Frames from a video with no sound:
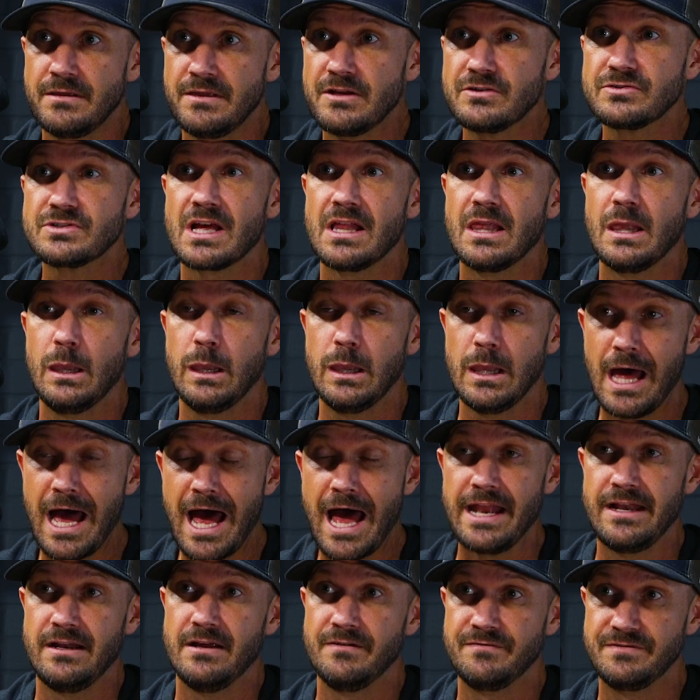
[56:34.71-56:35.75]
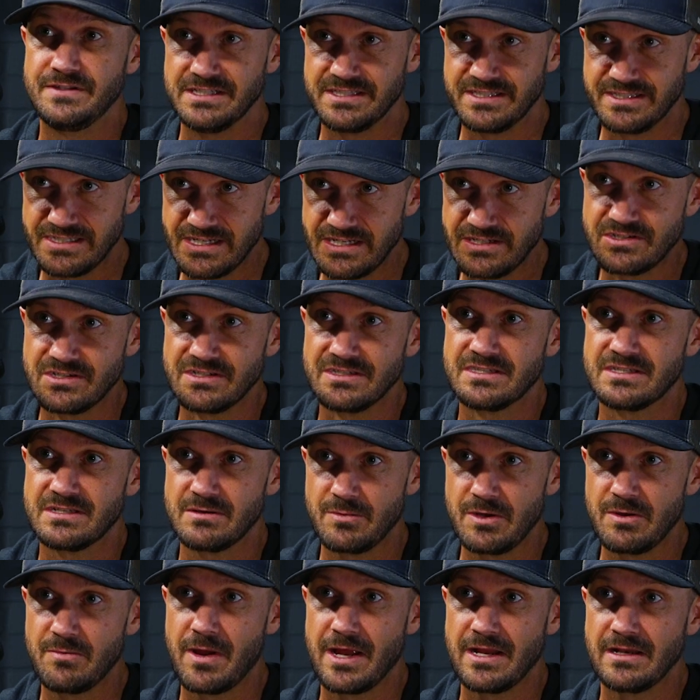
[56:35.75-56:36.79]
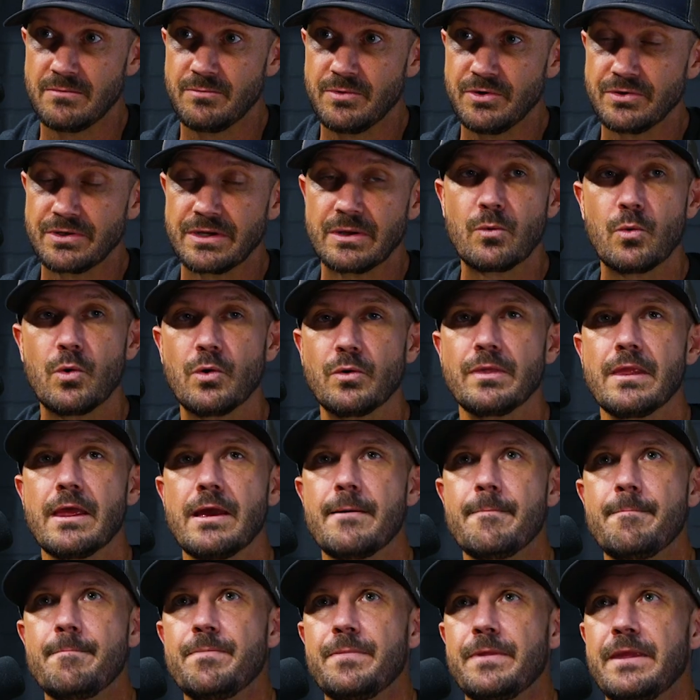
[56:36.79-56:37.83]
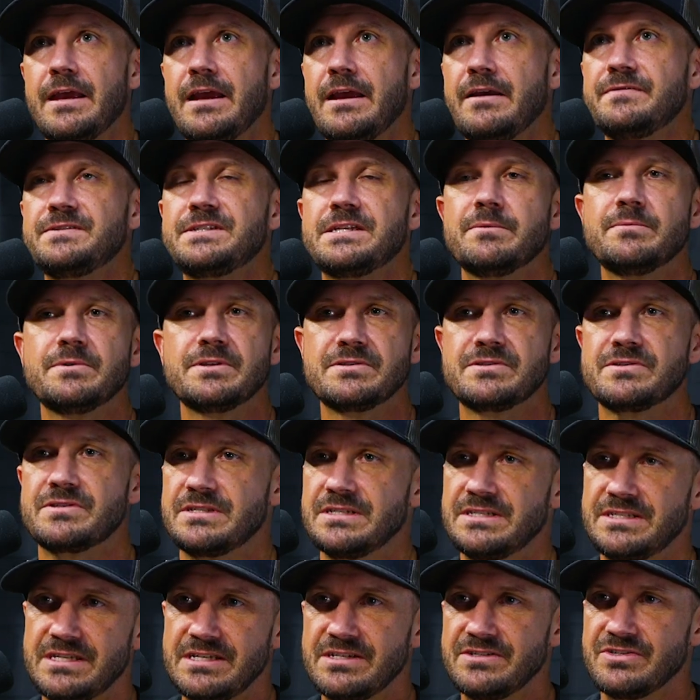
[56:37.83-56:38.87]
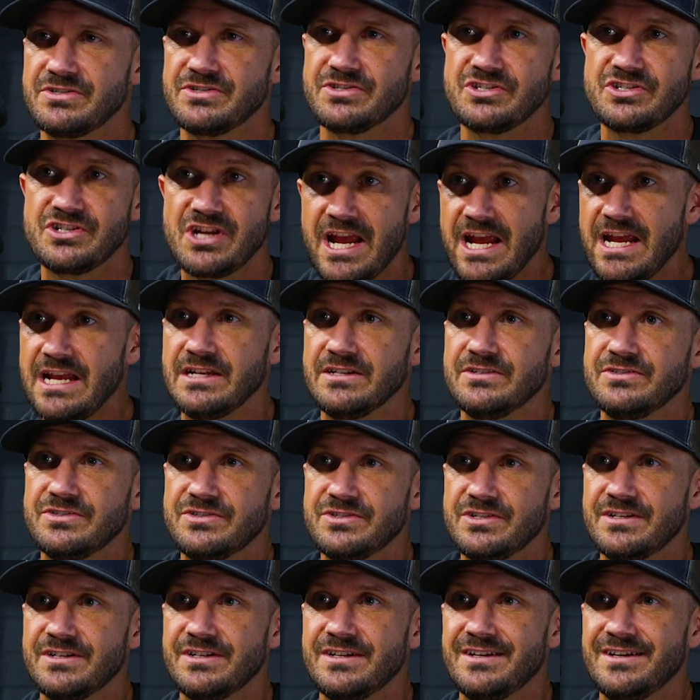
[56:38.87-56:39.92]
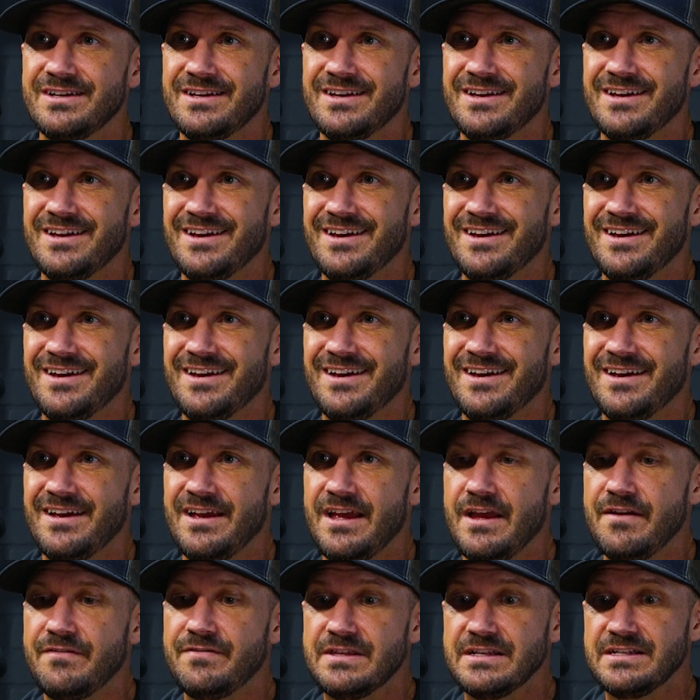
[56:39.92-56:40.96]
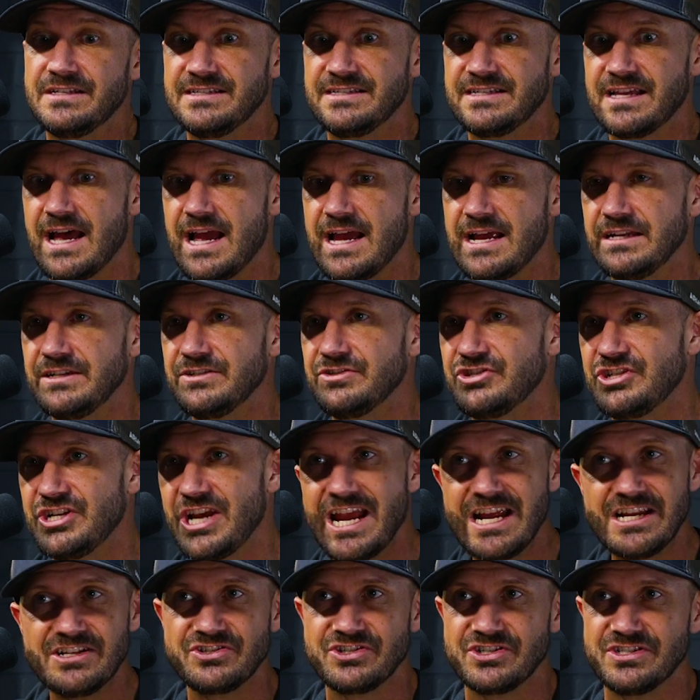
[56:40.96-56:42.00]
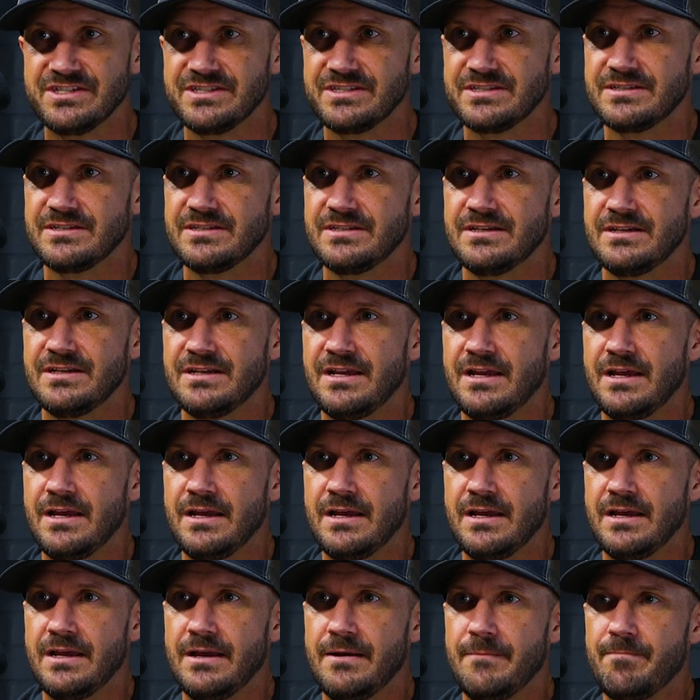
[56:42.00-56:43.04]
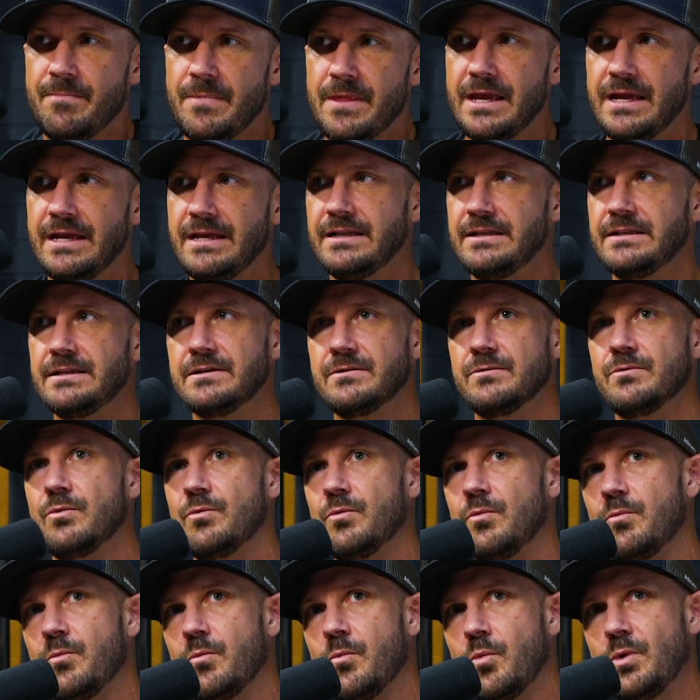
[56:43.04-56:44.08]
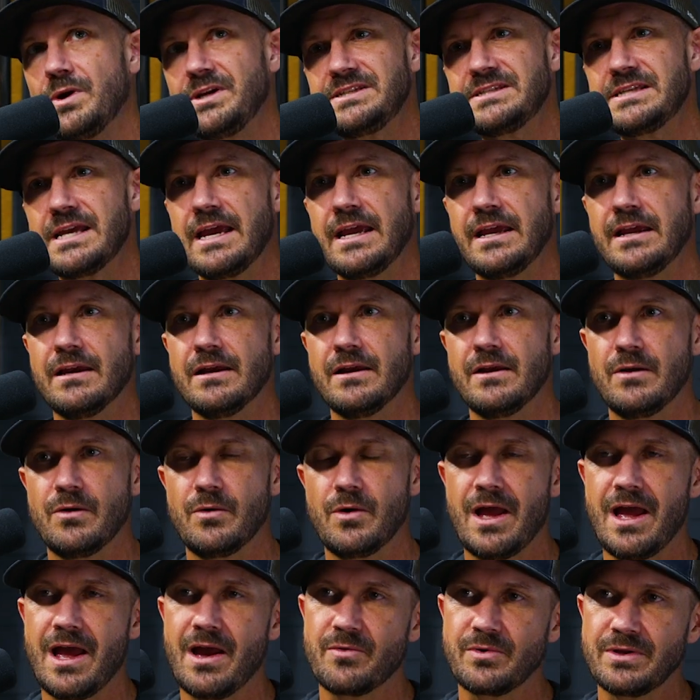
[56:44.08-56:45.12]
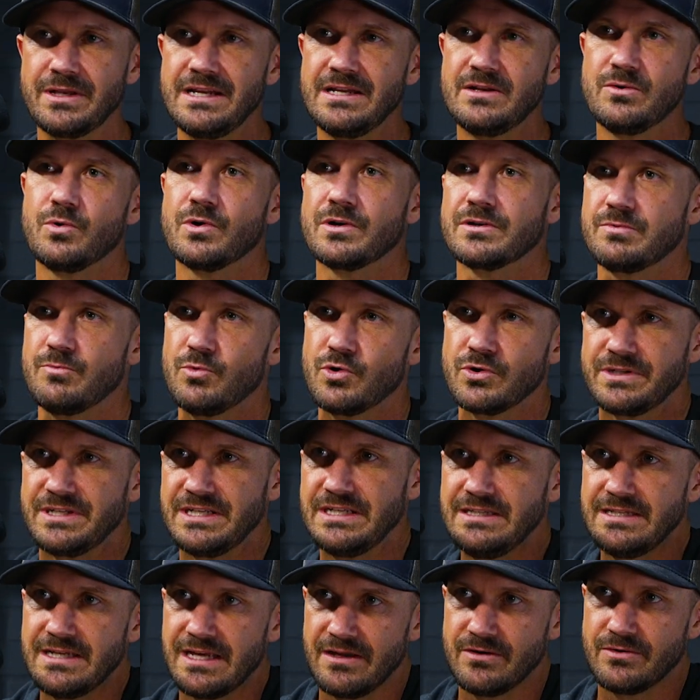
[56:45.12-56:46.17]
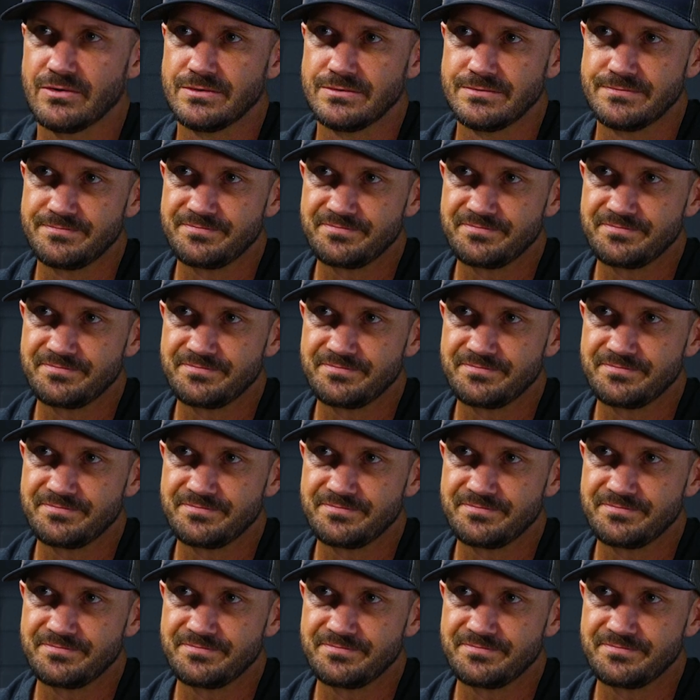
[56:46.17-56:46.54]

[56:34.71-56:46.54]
There's a lot of decisions to be made in a building. Well, if some of those decisions change, if the design changes, and we say, we need to work to more detail.